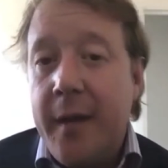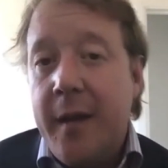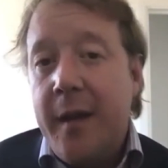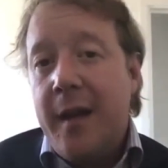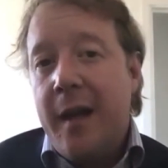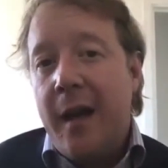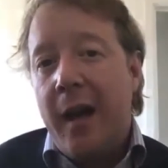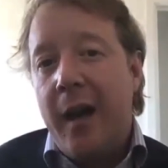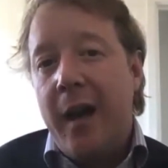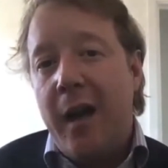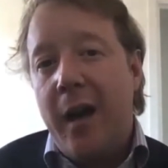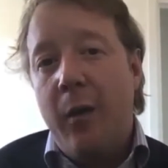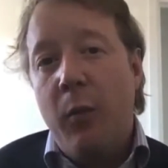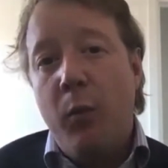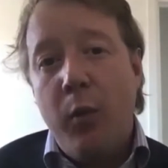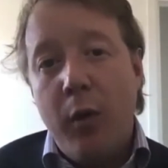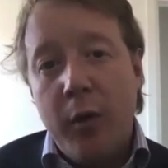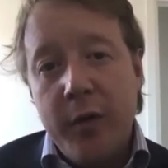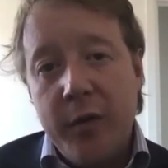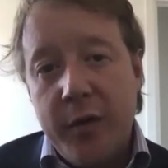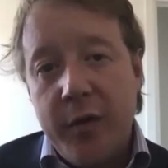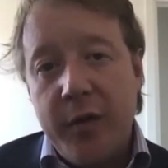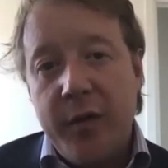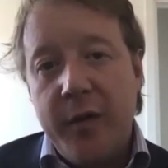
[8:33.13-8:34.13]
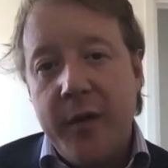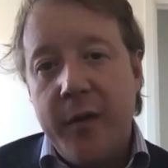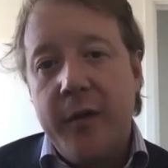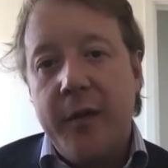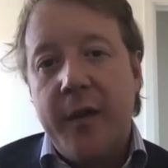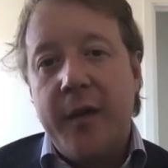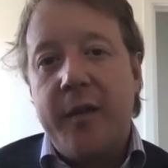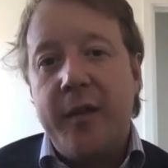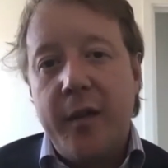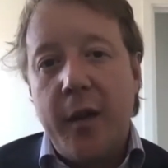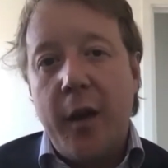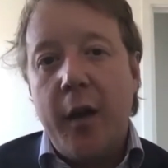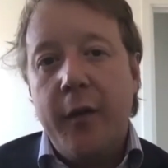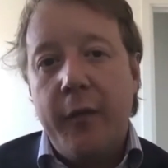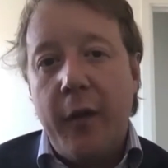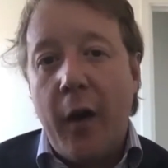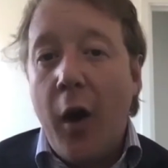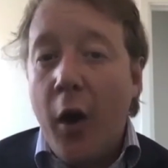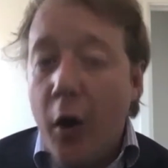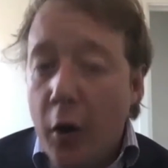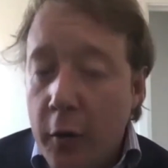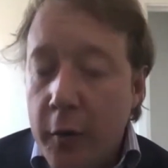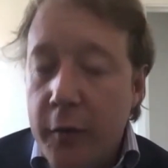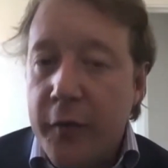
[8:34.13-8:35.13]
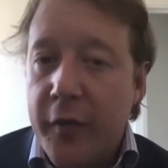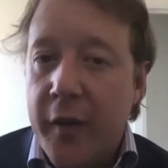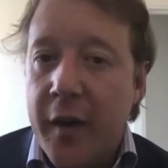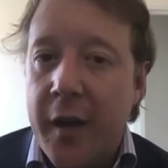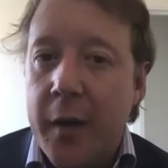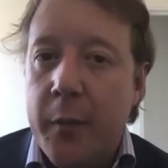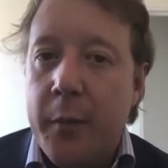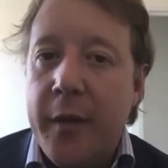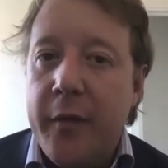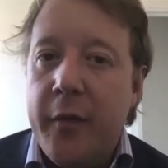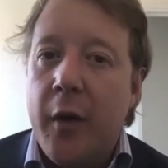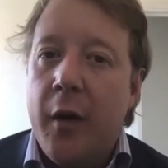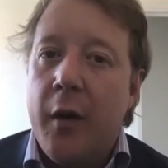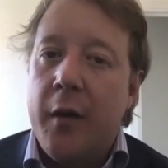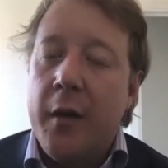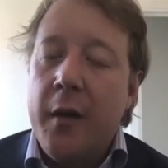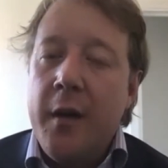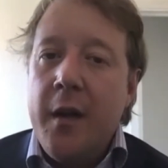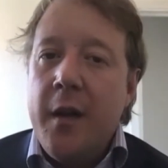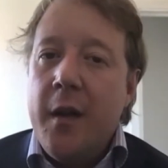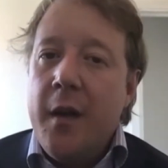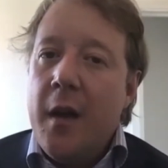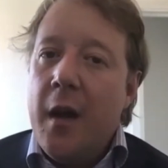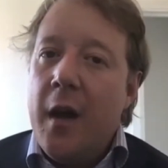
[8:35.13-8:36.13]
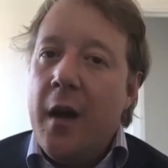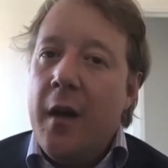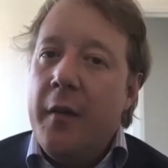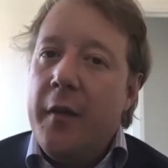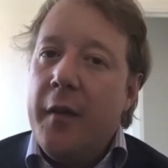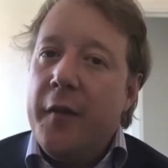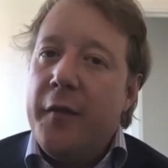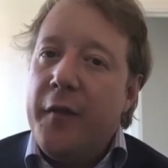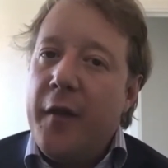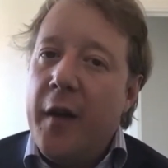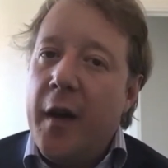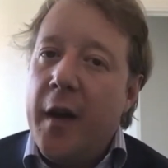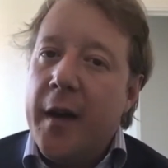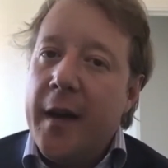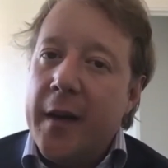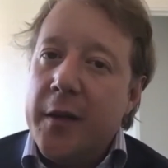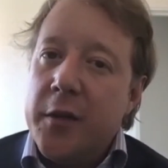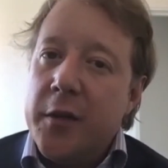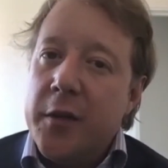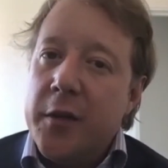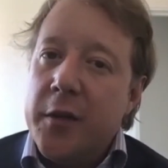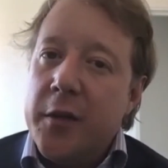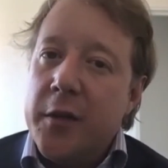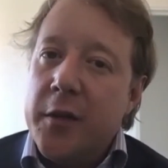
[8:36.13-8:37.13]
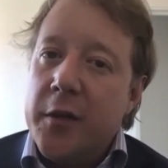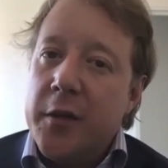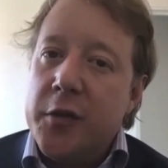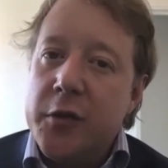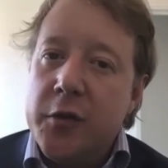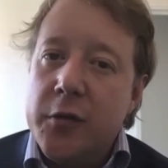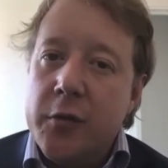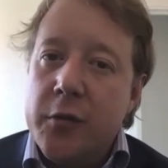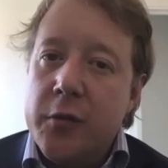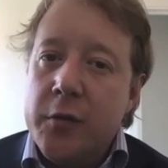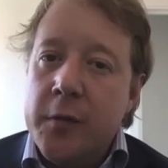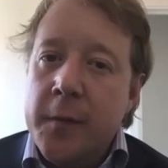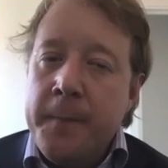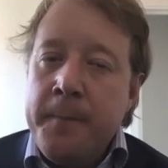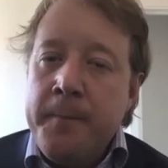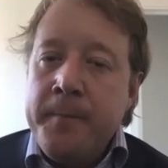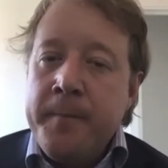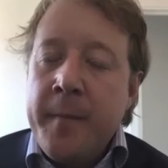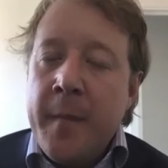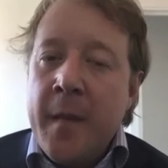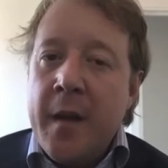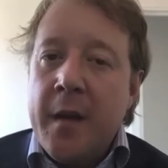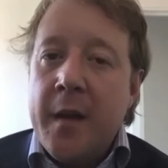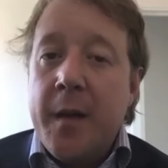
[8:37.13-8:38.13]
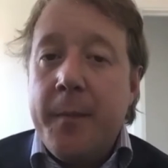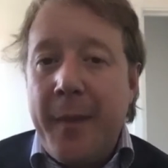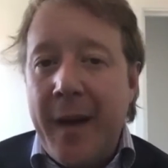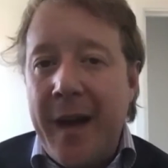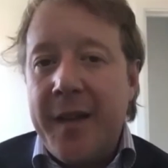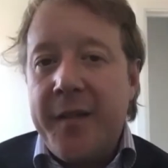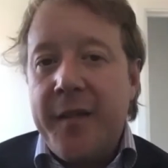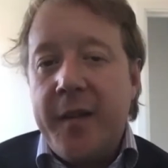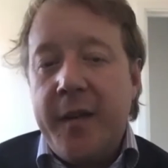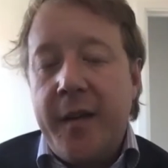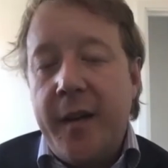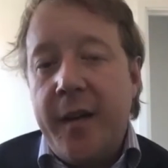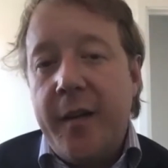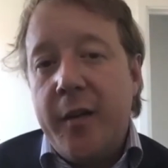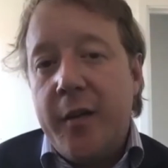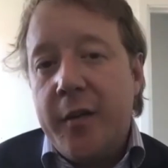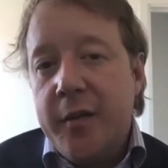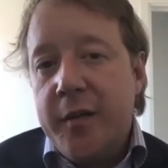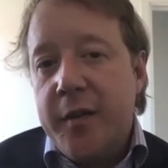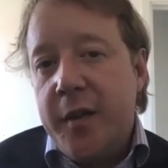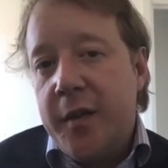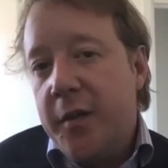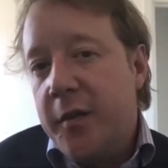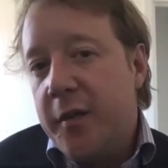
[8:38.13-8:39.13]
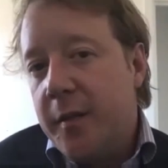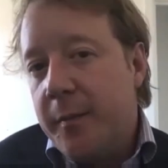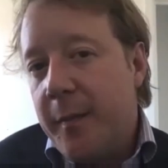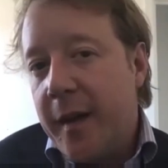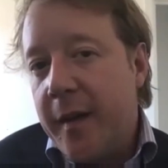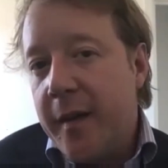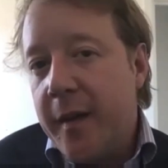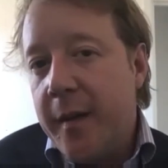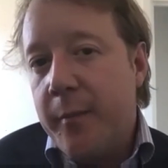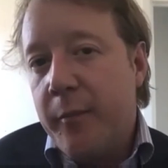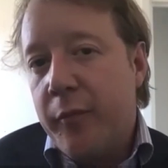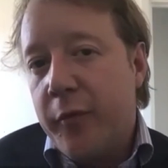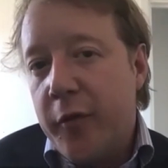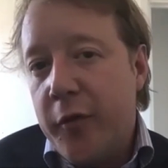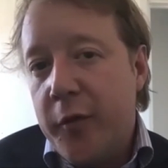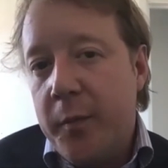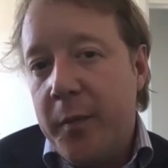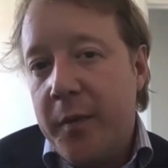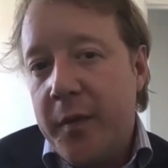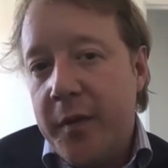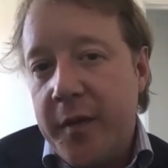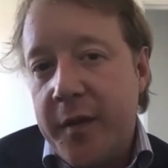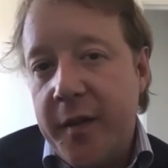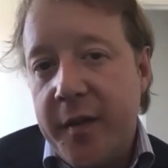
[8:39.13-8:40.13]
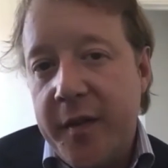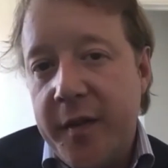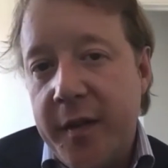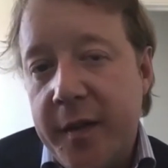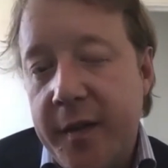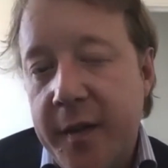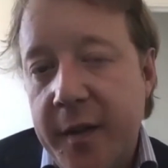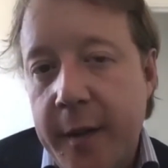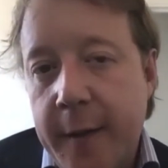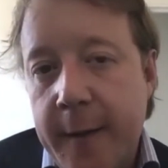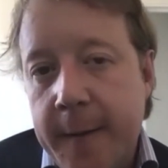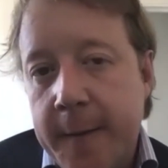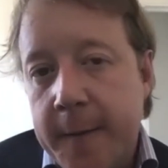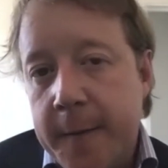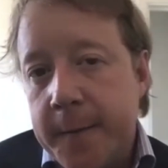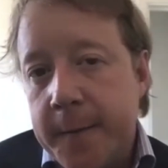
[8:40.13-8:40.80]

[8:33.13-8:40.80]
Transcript: And once this is over, hopefully we've got the financial capacity to continue to make the improvements the city needs.